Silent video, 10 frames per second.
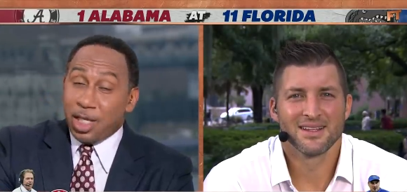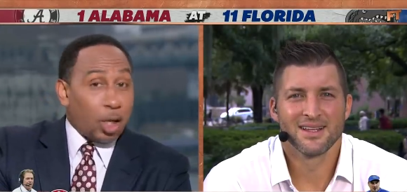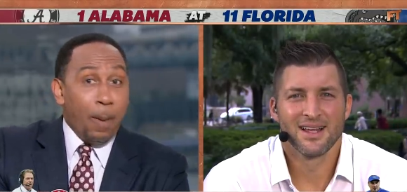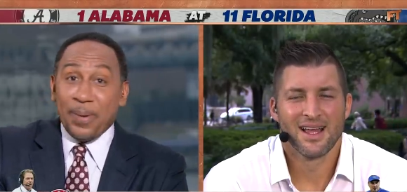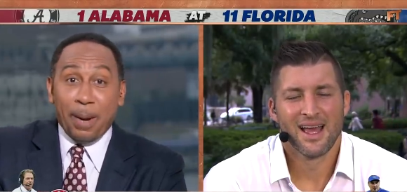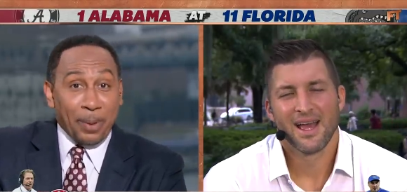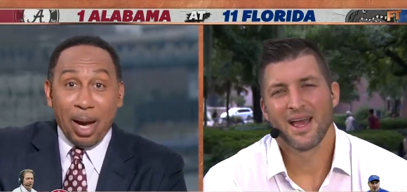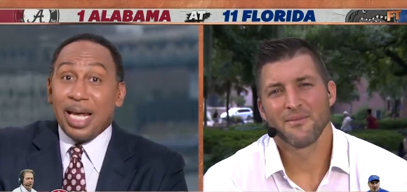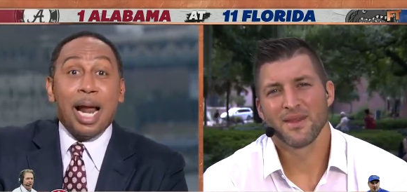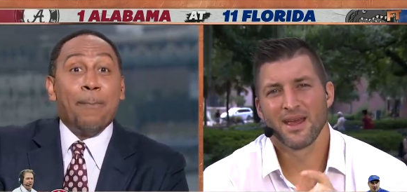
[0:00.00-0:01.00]
Speaker 1: It's gonna be a
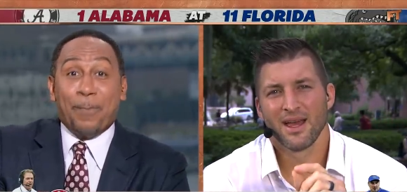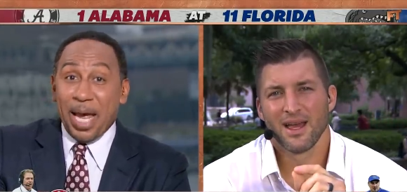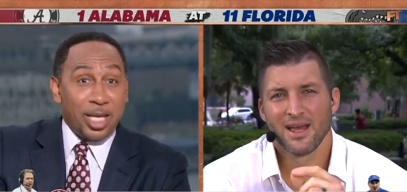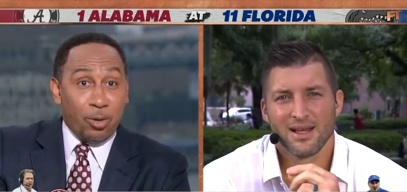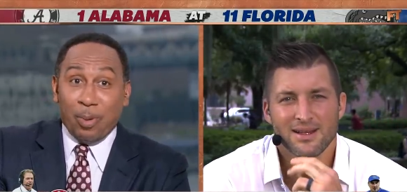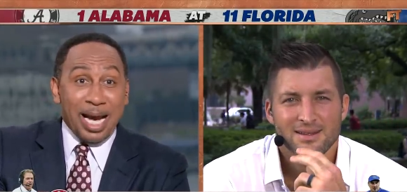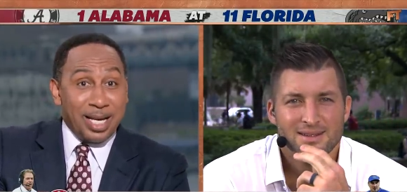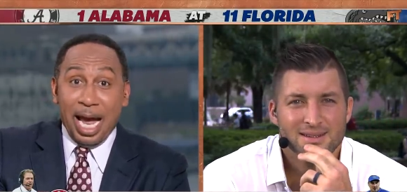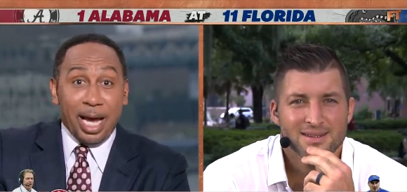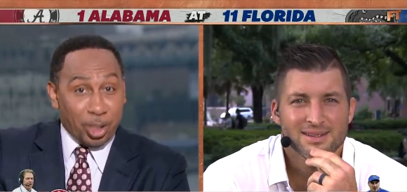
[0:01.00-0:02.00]
blowout. And I'm betting you
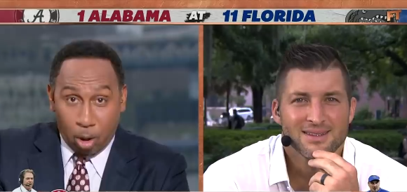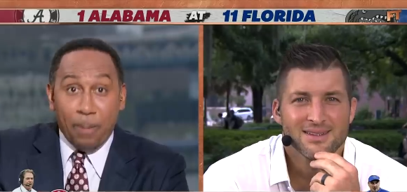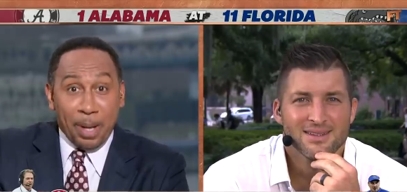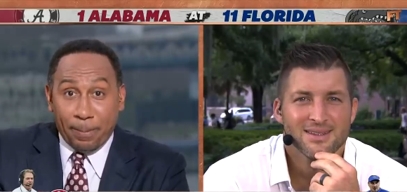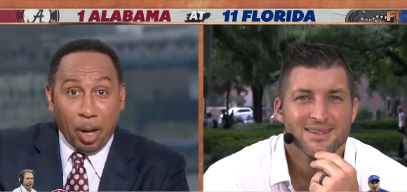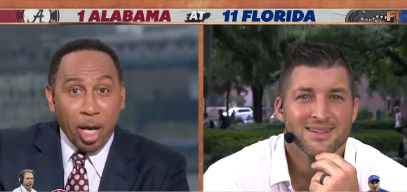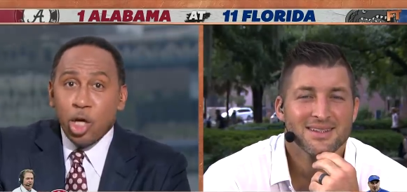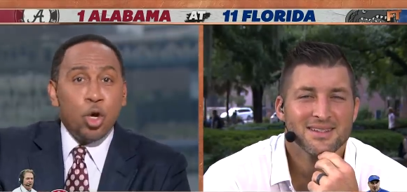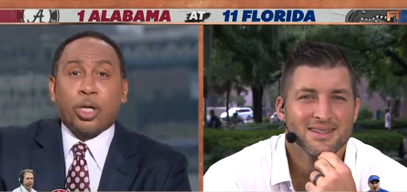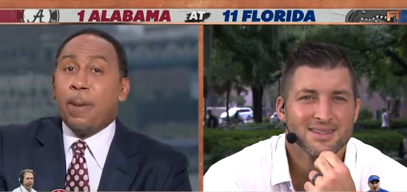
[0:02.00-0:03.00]
right now it's gonna be a
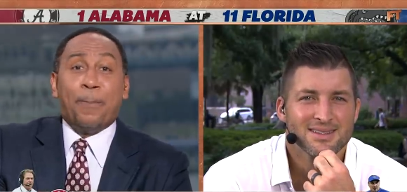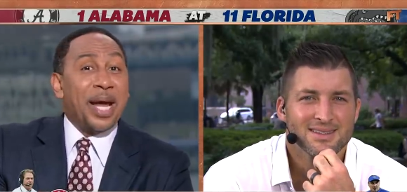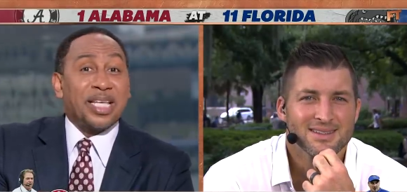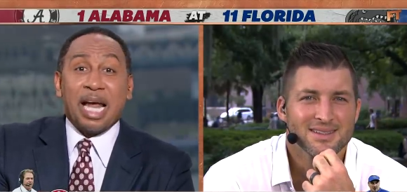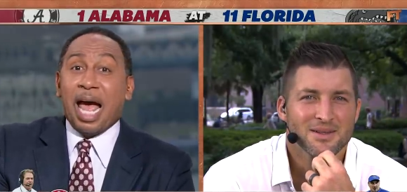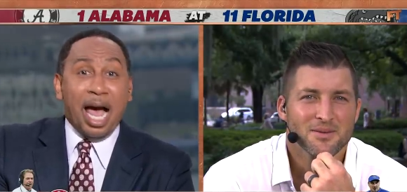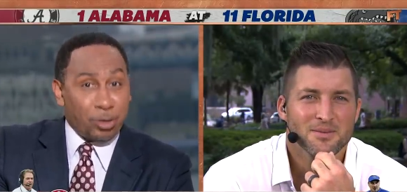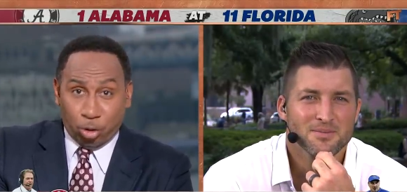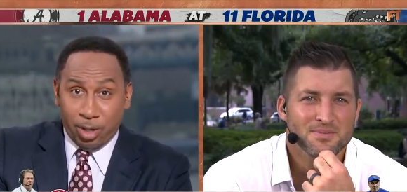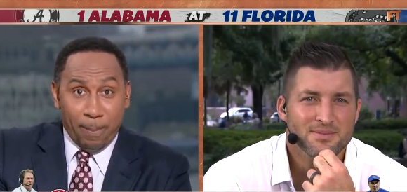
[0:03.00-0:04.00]
blowout. You can bet the
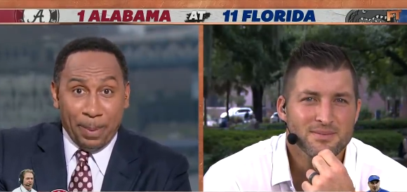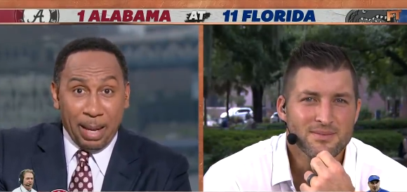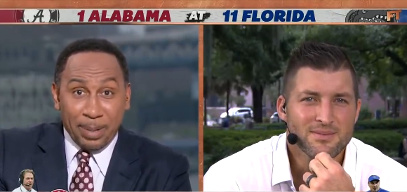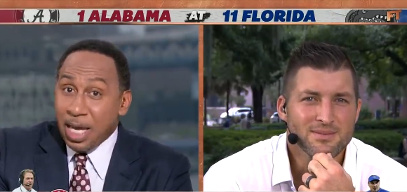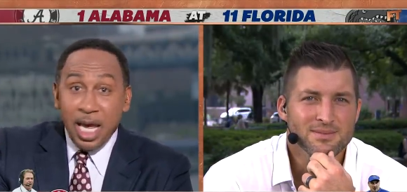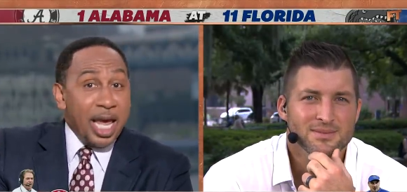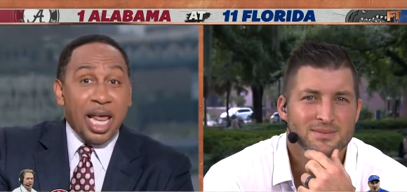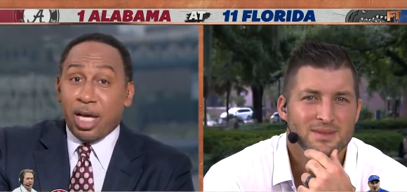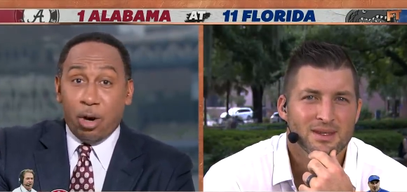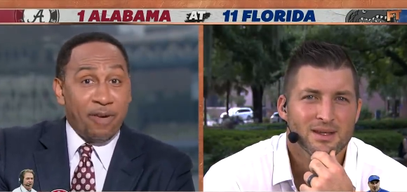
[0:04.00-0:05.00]
house on it, baby.
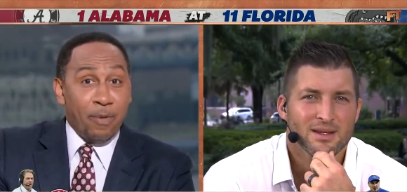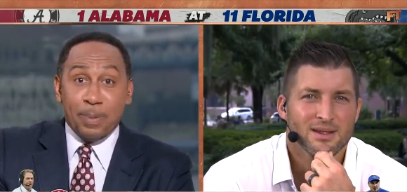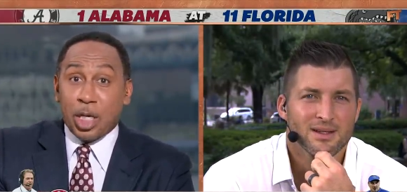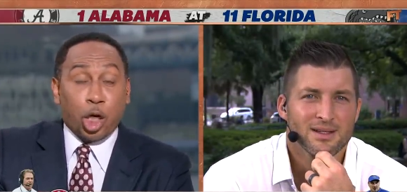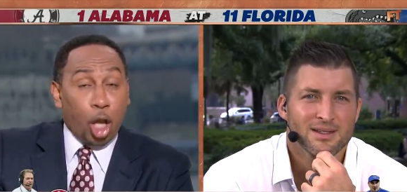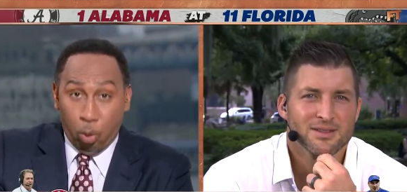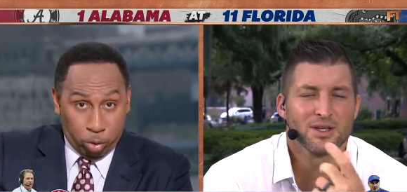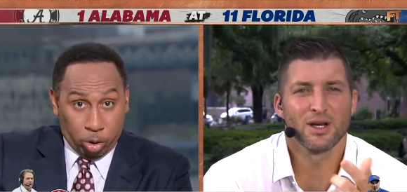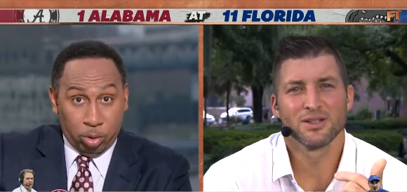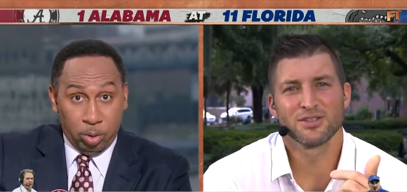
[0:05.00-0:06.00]
It ain't gonna even be close.
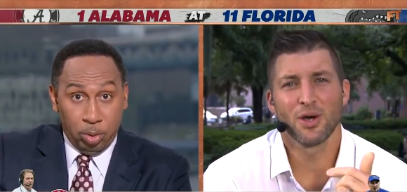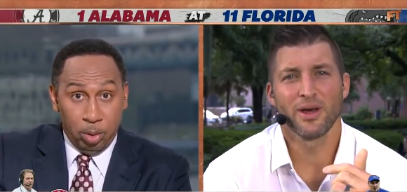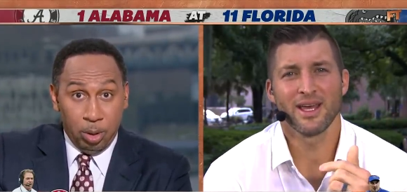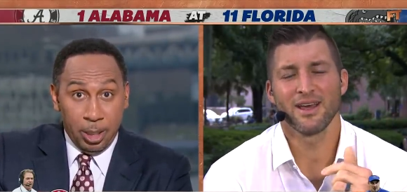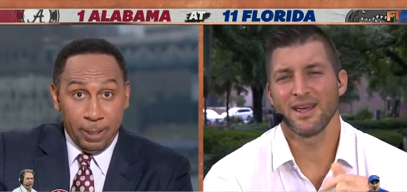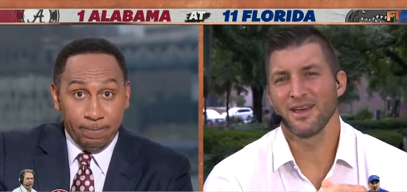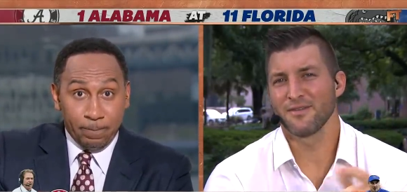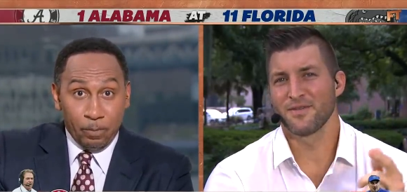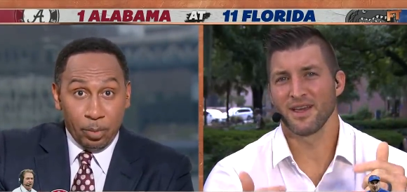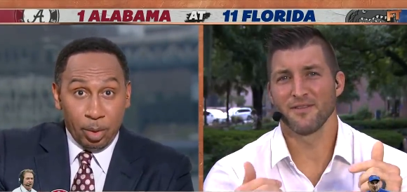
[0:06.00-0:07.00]
Speaker 2: So, so
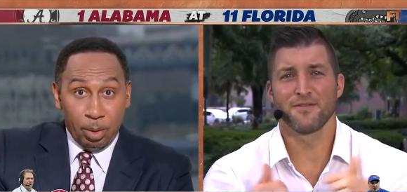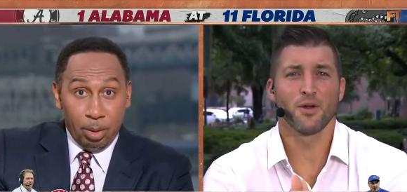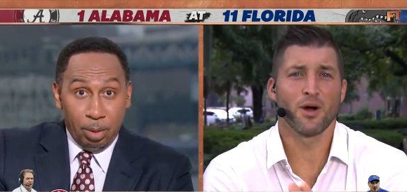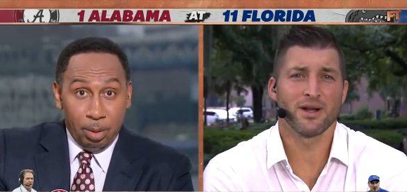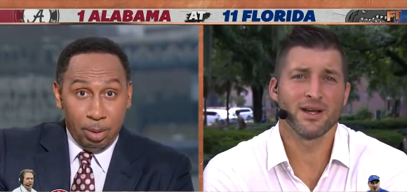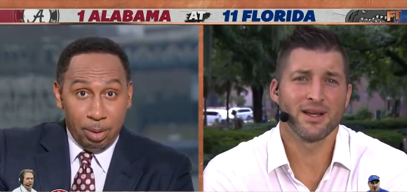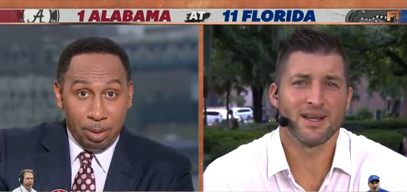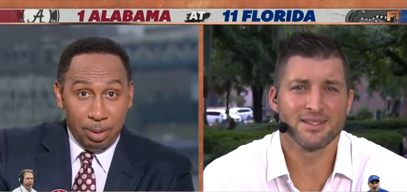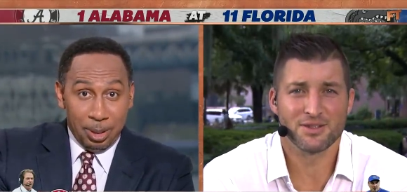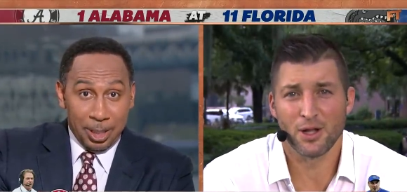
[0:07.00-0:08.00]
if, if Florida
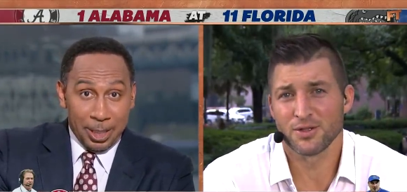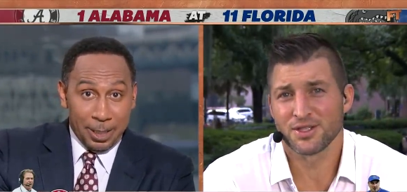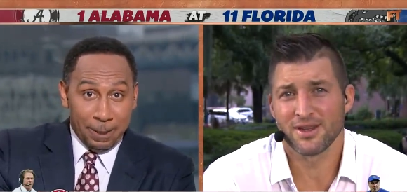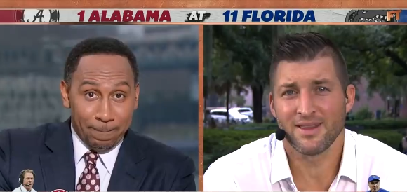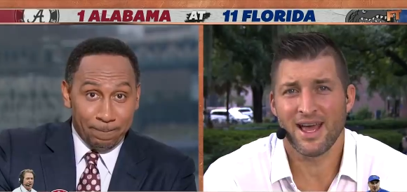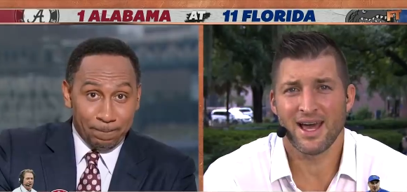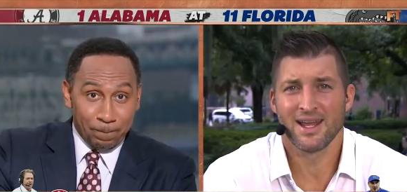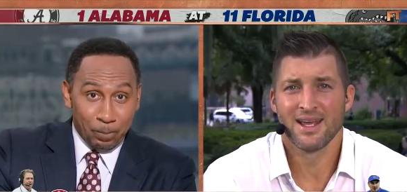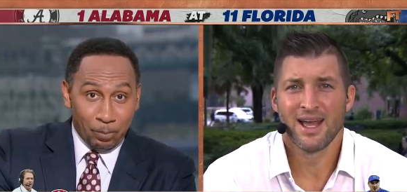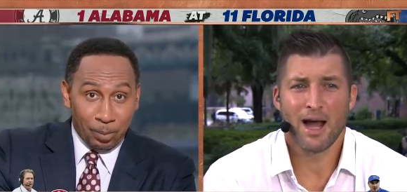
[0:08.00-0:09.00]
is closer than
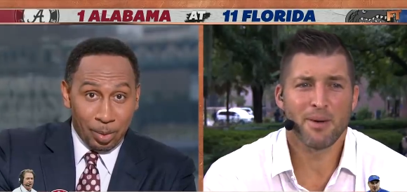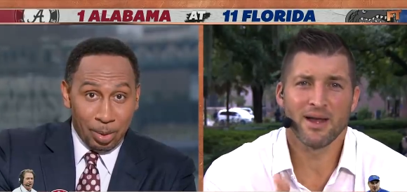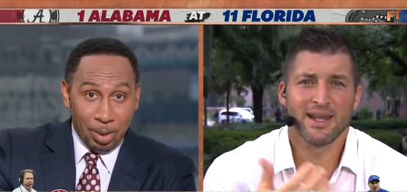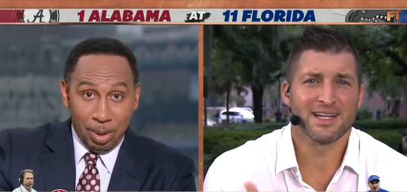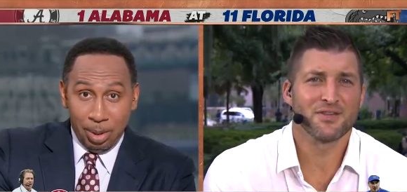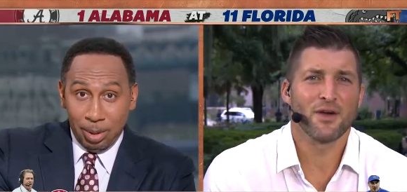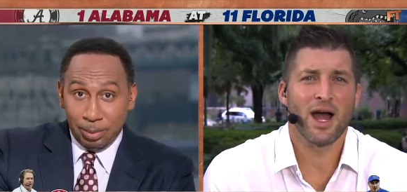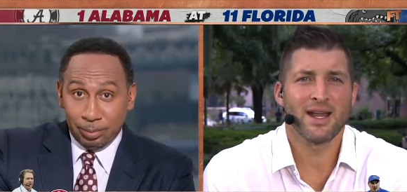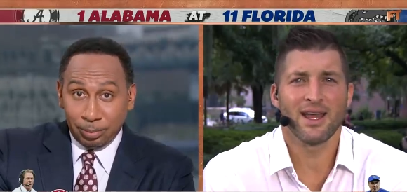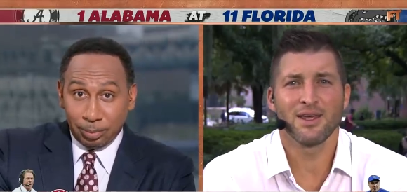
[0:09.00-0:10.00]
that, how about next
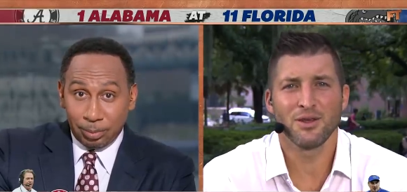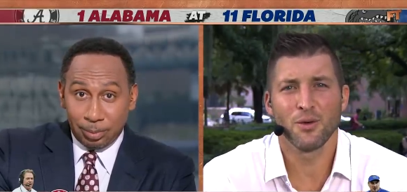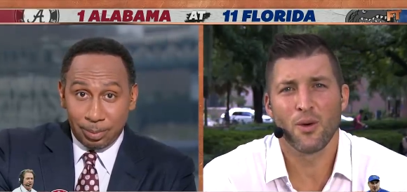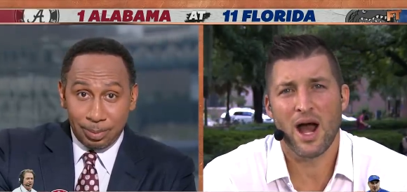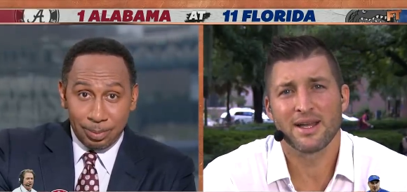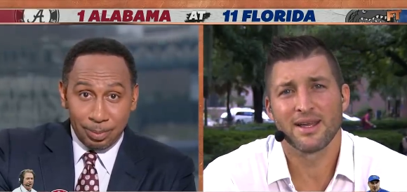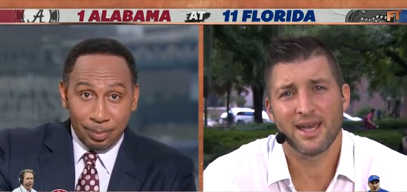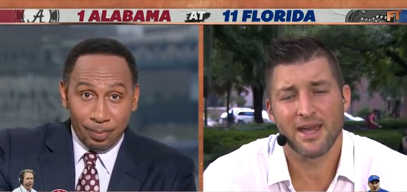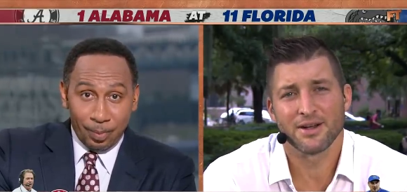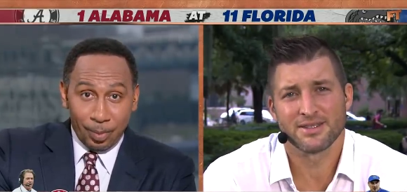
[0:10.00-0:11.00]
Friday you rock a
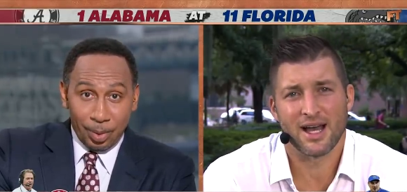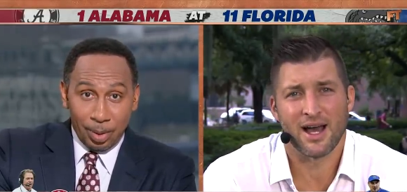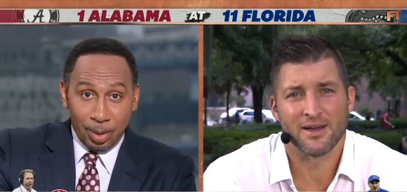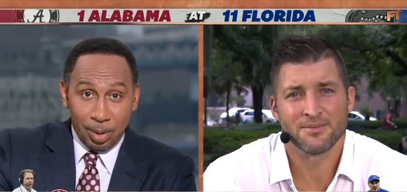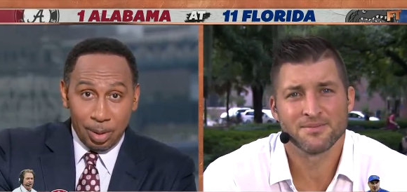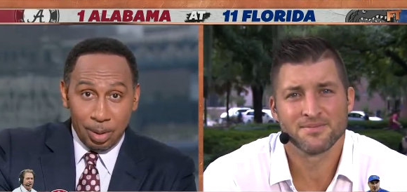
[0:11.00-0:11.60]
Gator tie?